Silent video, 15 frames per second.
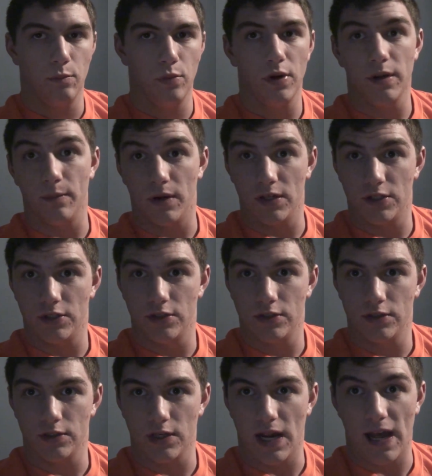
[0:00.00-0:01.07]
pretty
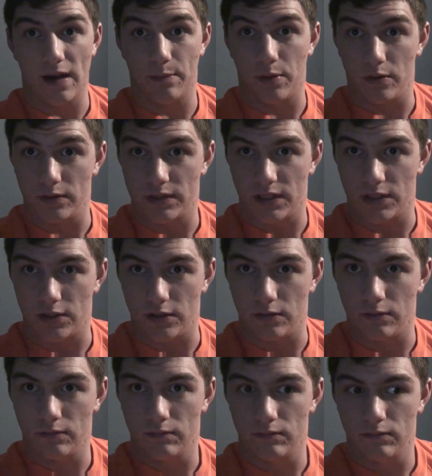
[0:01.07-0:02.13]
much adipose
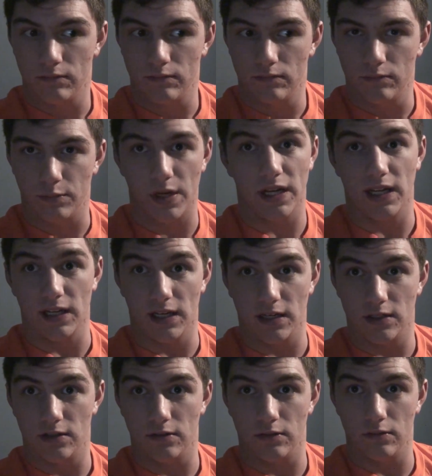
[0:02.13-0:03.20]
tissue breaking
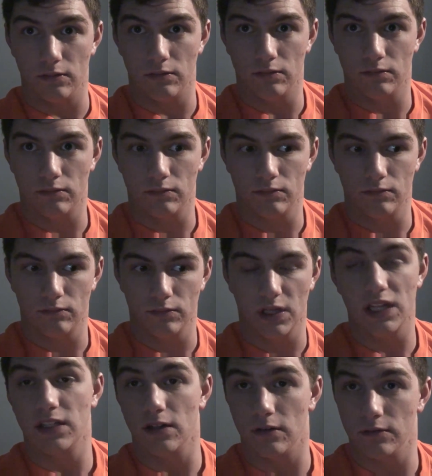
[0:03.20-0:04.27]
into
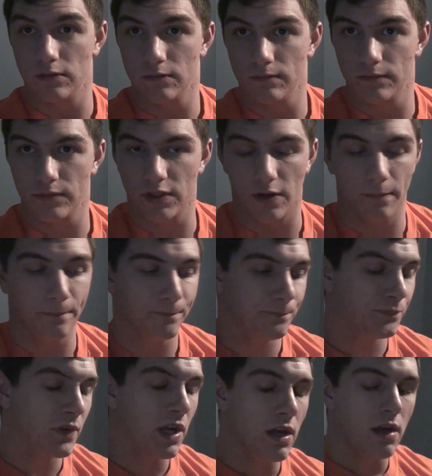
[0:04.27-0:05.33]
ketones. So,
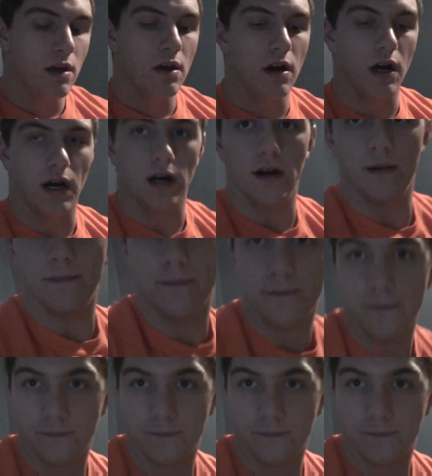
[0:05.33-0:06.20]
um,